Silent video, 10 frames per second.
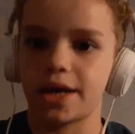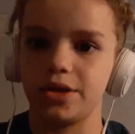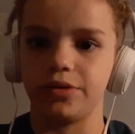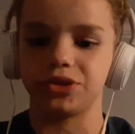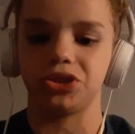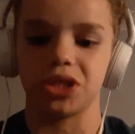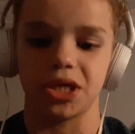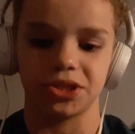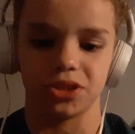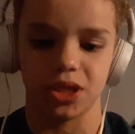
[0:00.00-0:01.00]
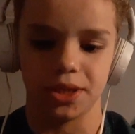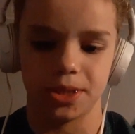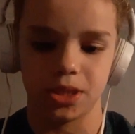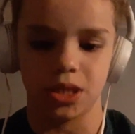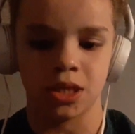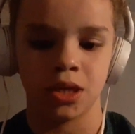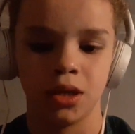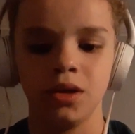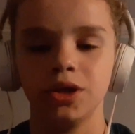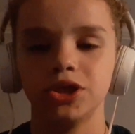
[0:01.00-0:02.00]
I know what you guys are gonna say.
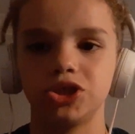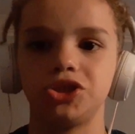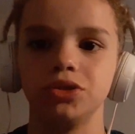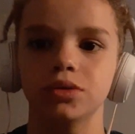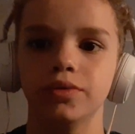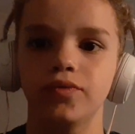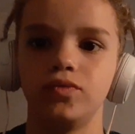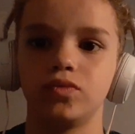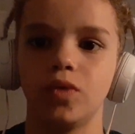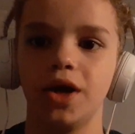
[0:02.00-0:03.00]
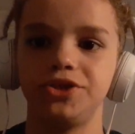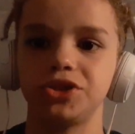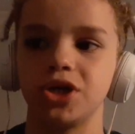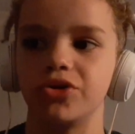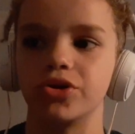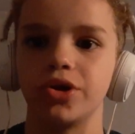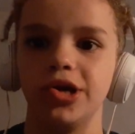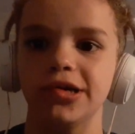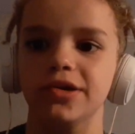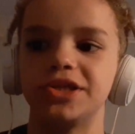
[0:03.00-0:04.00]
Jude, why'd you cut your
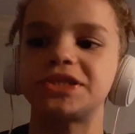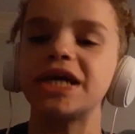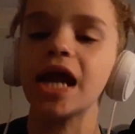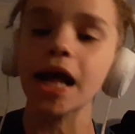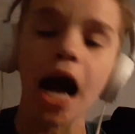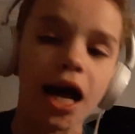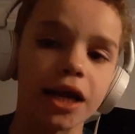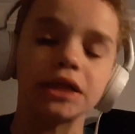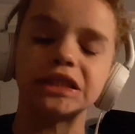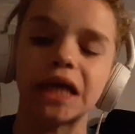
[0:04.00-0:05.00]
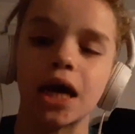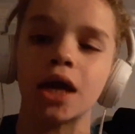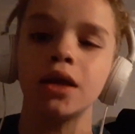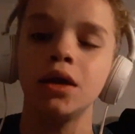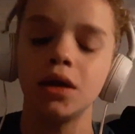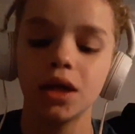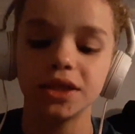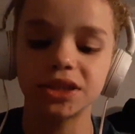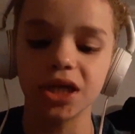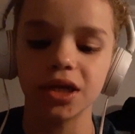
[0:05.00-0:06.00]
hair? It's getting hot outside.
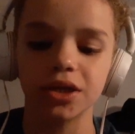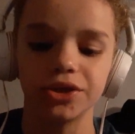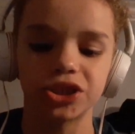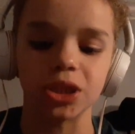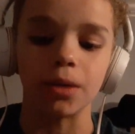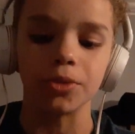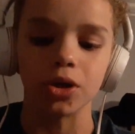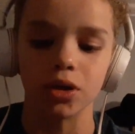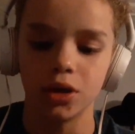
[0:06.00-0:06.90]
It's getting near summer.